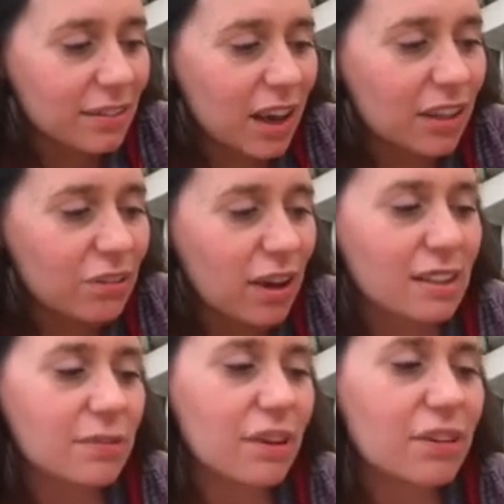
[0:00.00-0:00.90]
I think
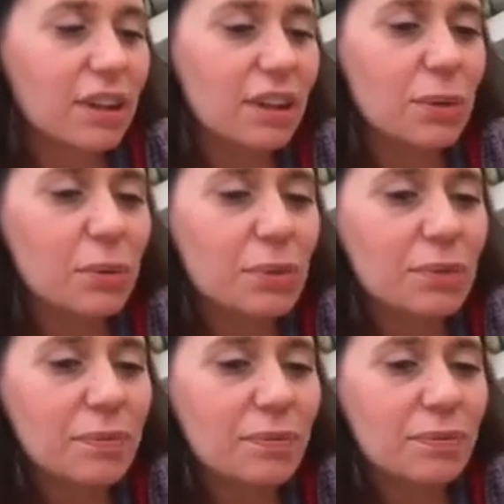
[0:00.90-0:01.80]
rats are very cute
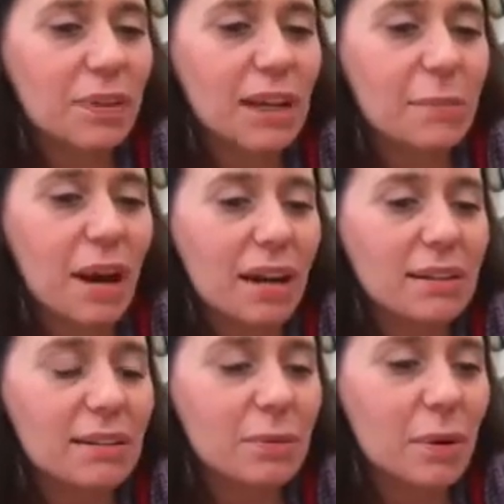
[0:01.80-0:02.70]
and
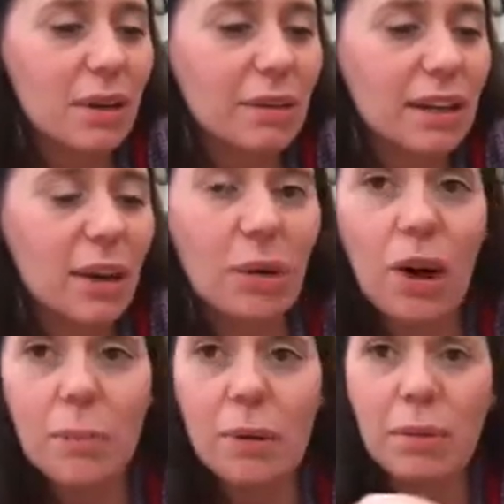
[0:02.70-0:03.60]
nice as well. I know a
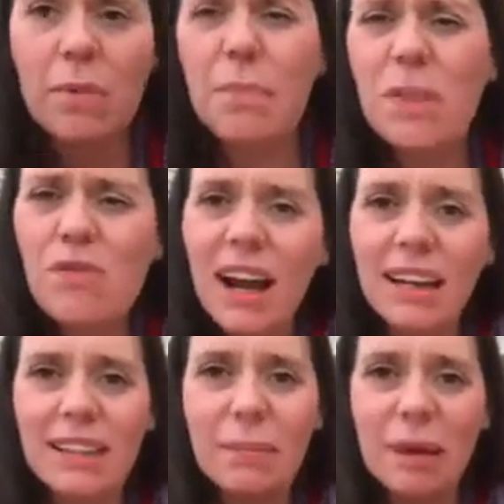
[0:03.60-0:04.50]
lot of people. The rat
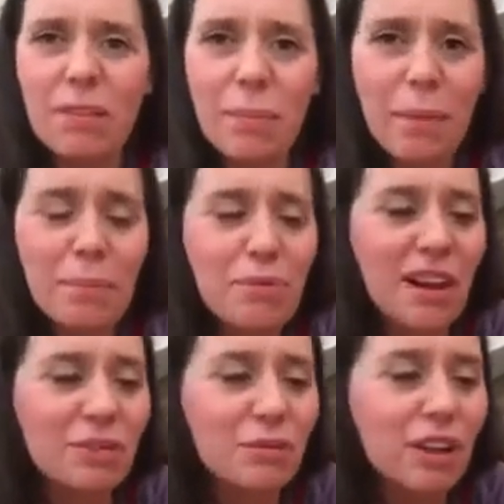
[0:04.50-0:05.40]
gets a bit of a bad
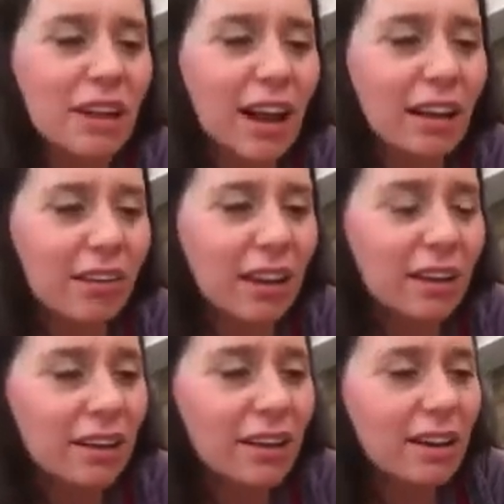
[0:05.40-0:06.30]
press, really. I
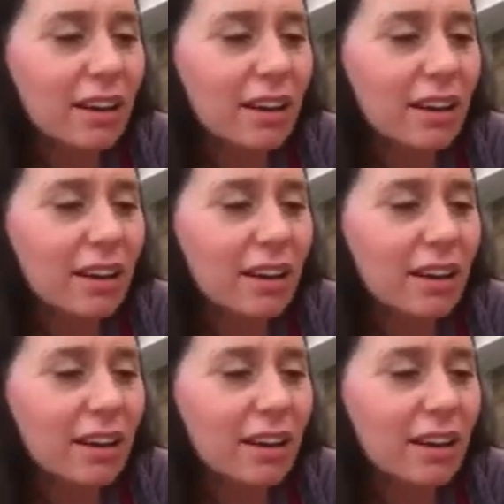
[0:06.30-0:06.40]
think